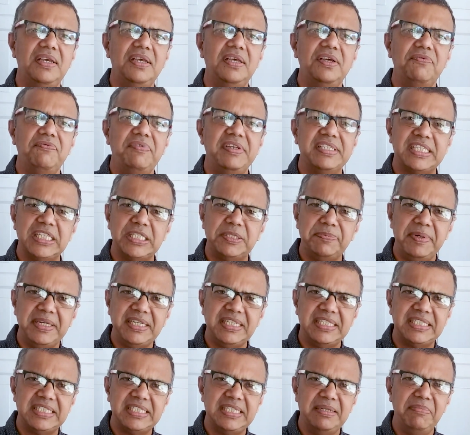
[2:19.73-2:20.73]
We suspect
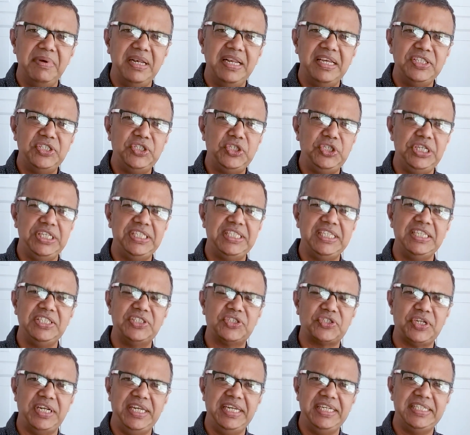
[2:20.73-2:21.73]
a similar cheating
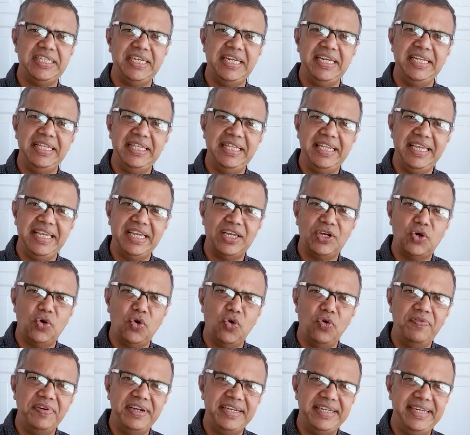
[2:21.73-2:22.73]
trait in the
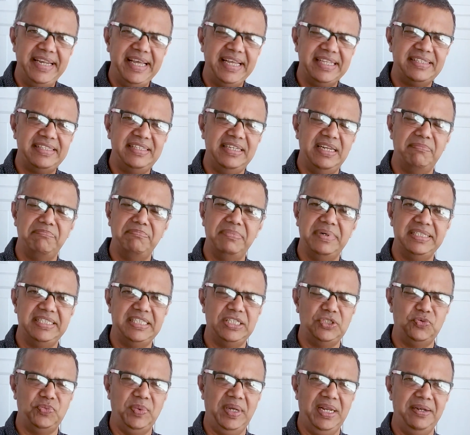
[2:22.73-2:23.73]
COVID death numbers
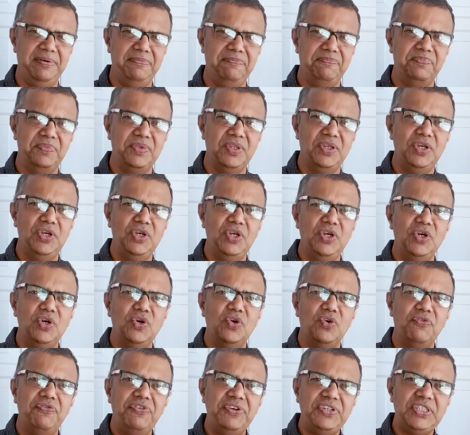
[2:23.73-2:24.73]
as well.
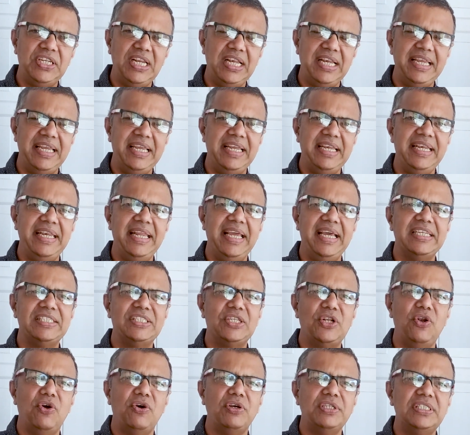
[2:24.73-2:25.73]
Officially, India
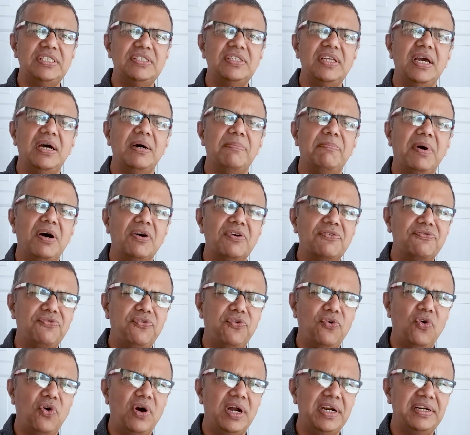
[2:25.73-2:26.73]
has lost about
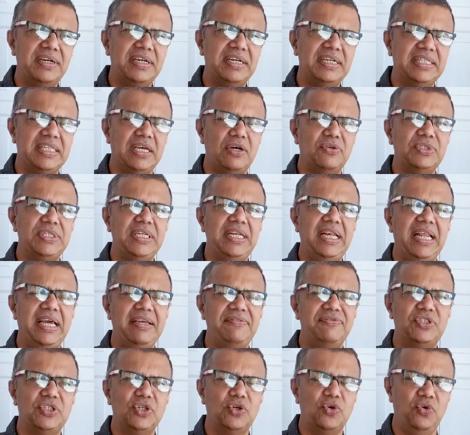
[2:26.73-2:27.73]
400,000
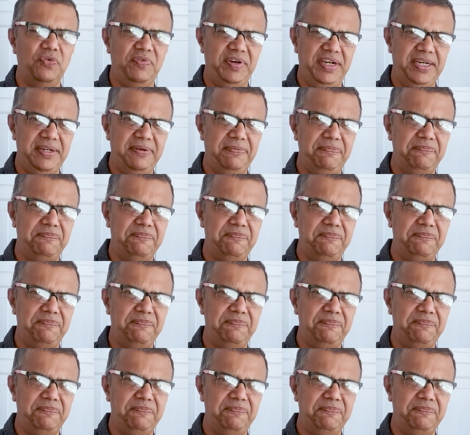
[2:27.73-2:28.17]
lives to COVID.